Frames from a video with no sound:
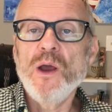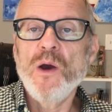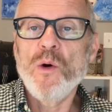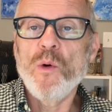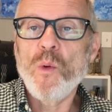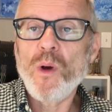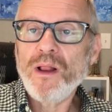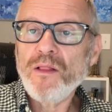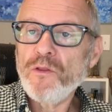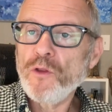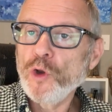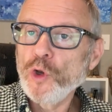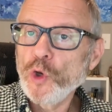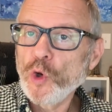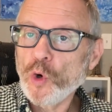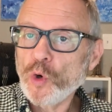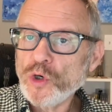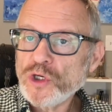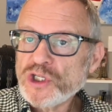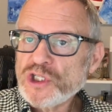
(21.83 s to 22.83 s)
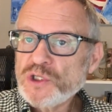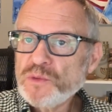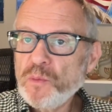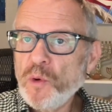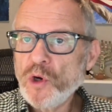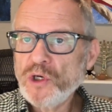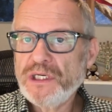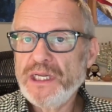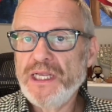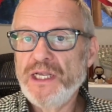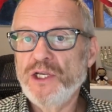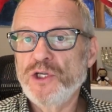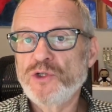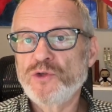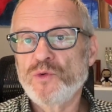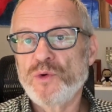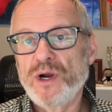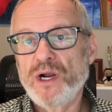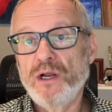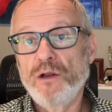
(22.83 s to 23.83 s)
While the Lord spoke to
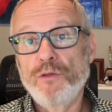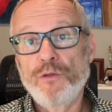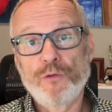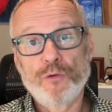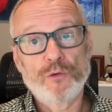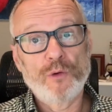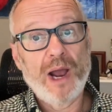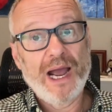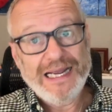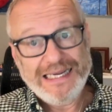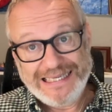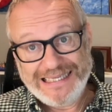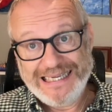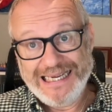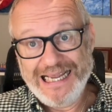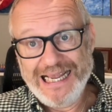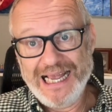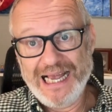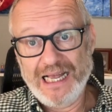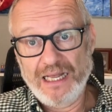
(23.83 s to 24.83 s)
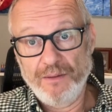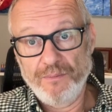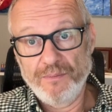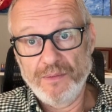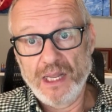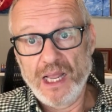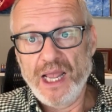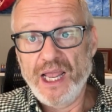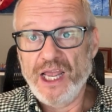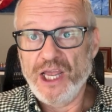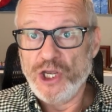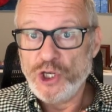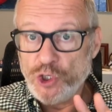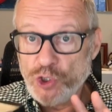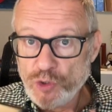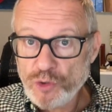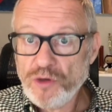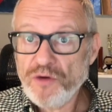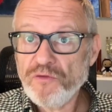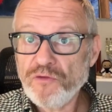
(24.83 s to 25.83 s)
Israel through Isaiah, a
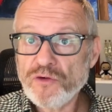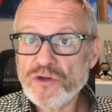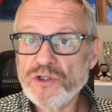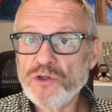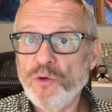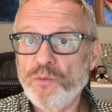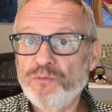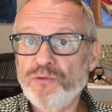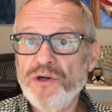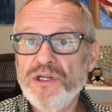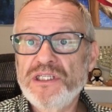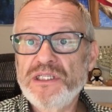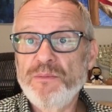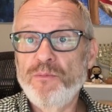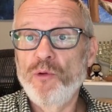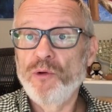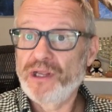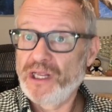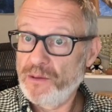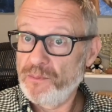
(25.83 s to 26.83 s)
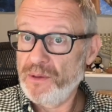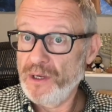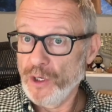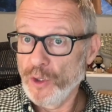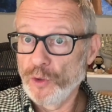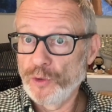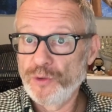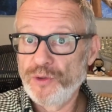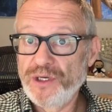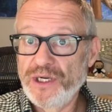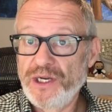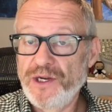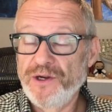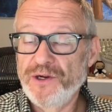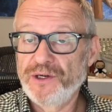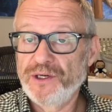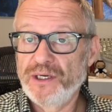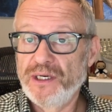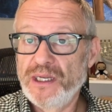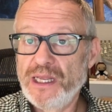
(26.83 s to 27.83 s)
universal principle can be learned
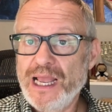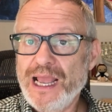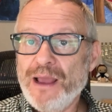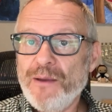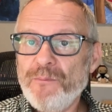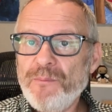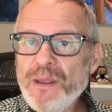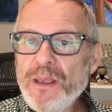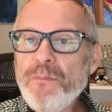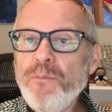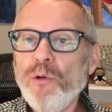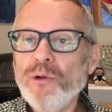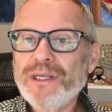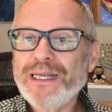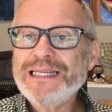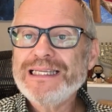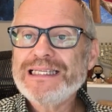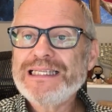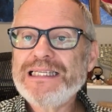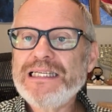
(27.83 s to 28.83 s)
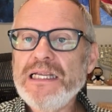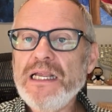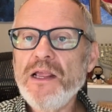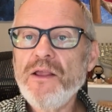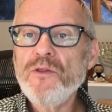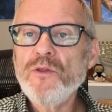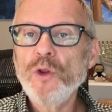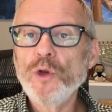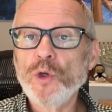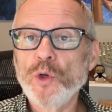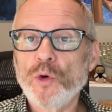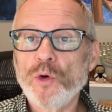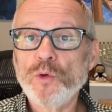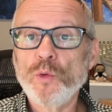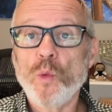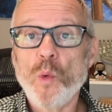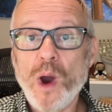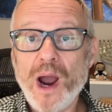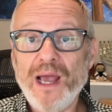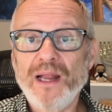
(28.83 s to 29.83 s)
here. People can seek the Lord
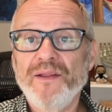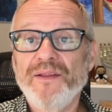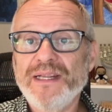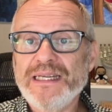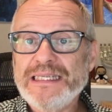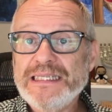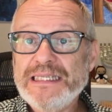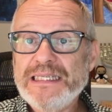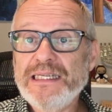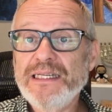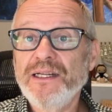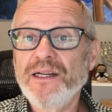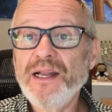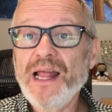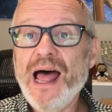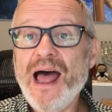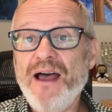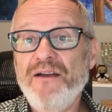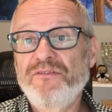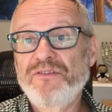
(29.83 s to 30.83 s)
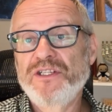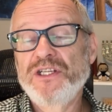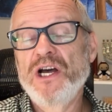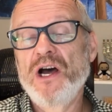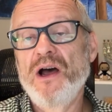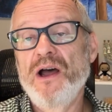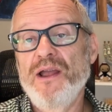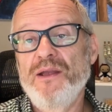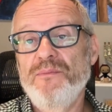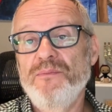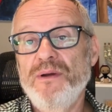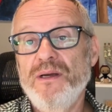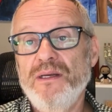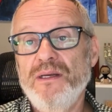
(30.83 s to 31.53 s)
while they still have time.